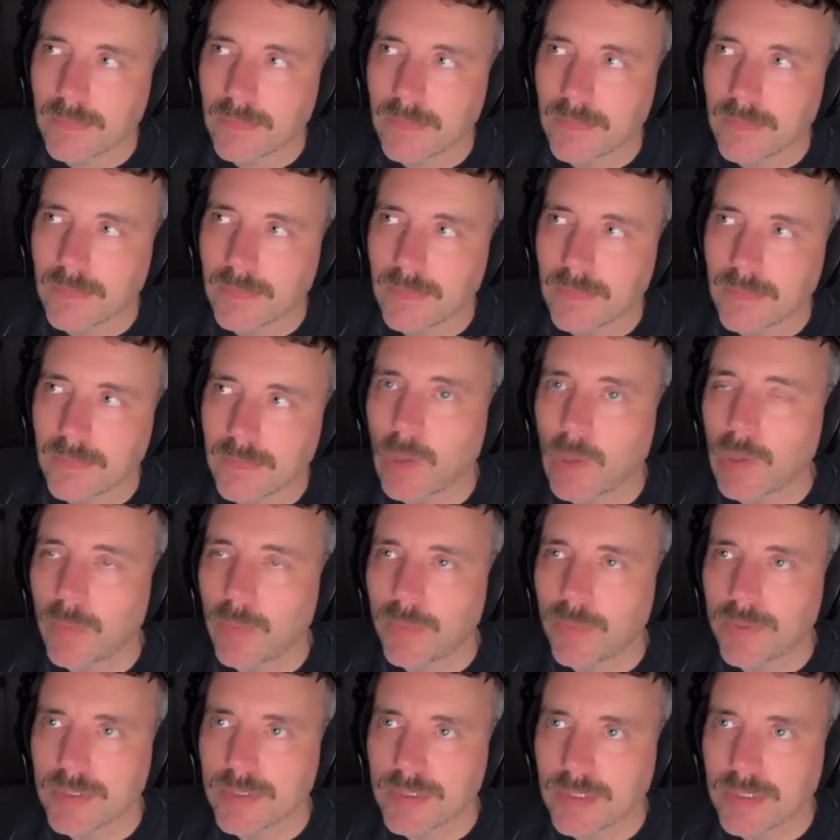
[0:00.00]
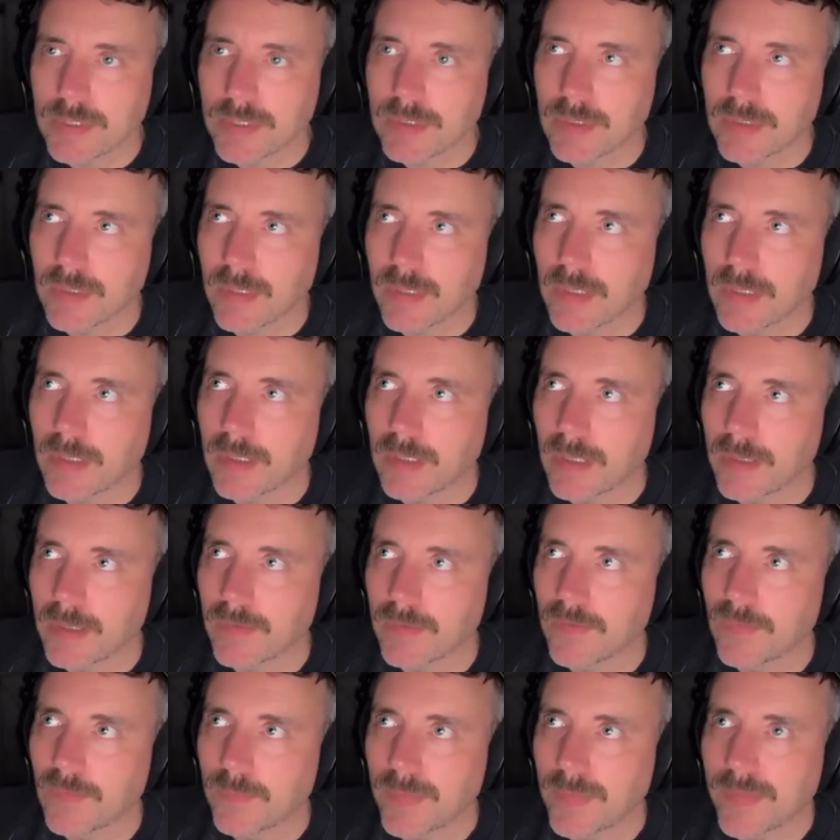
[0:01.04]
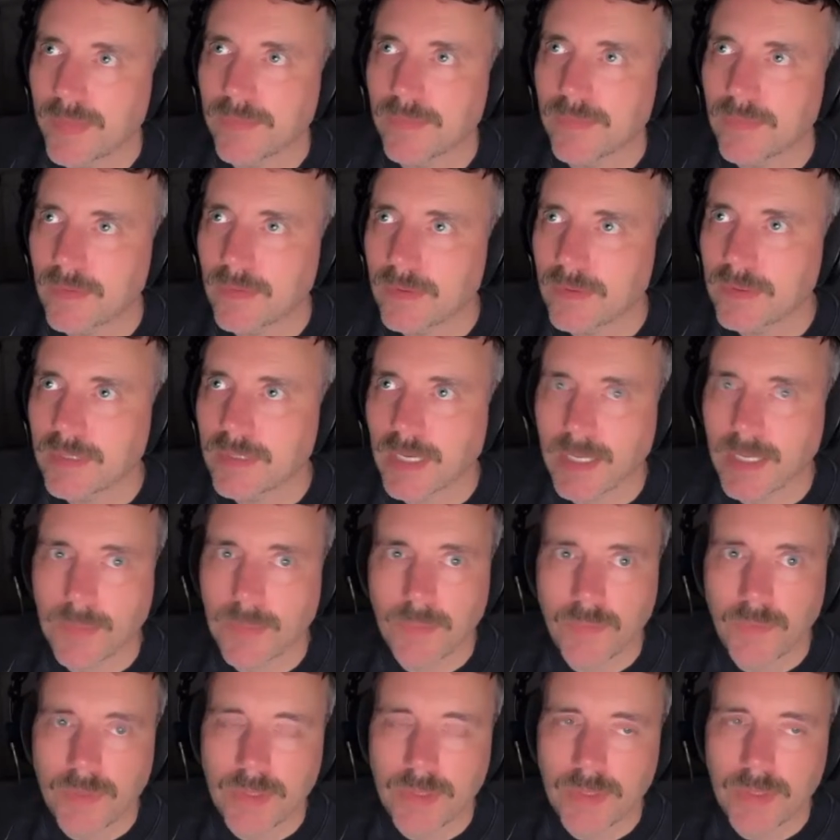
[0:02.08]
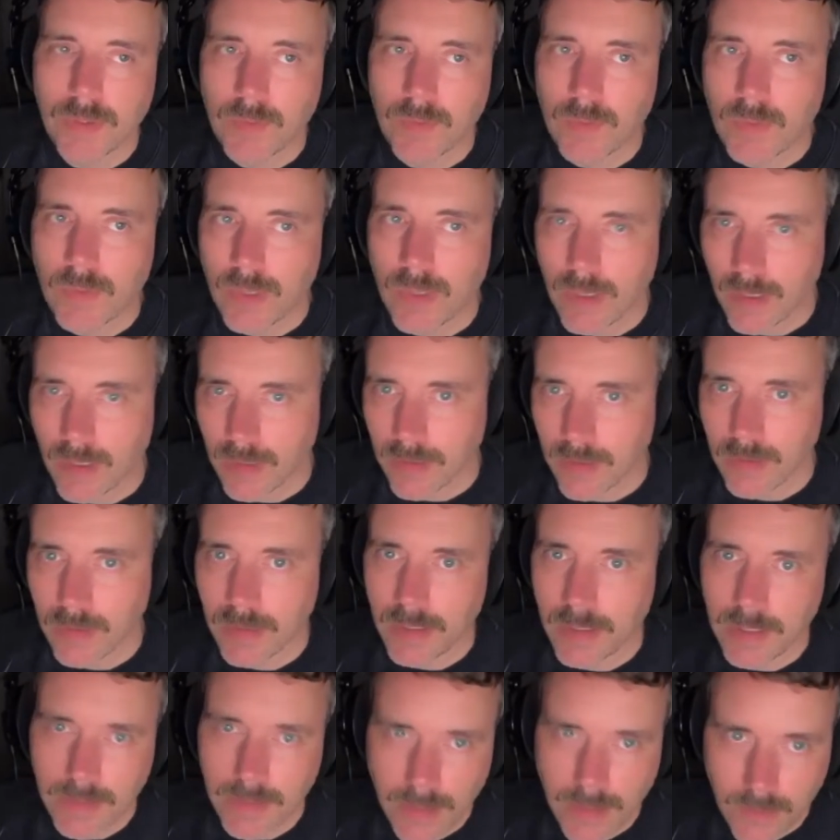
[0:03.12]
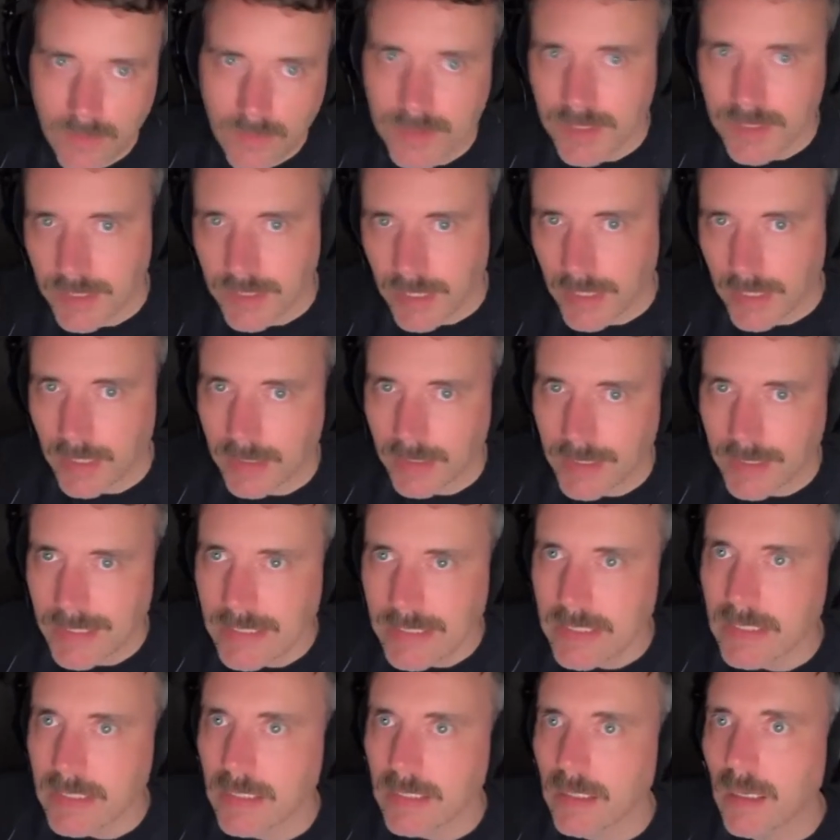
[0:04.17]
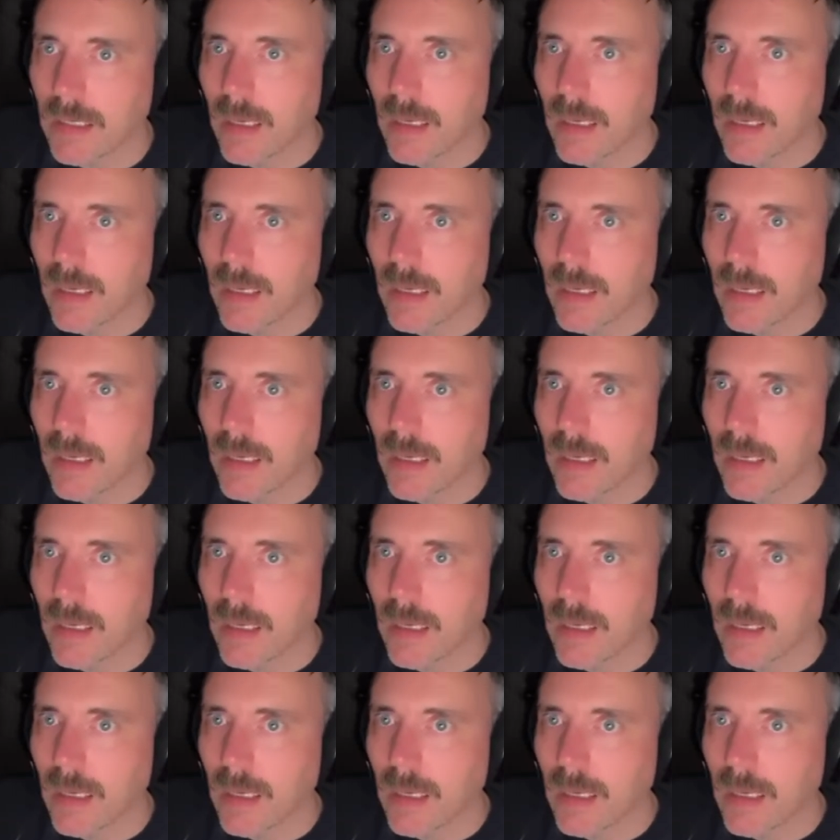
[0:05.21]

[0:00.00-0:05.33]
taking on a person that spends their time with you 8 hours a day at least.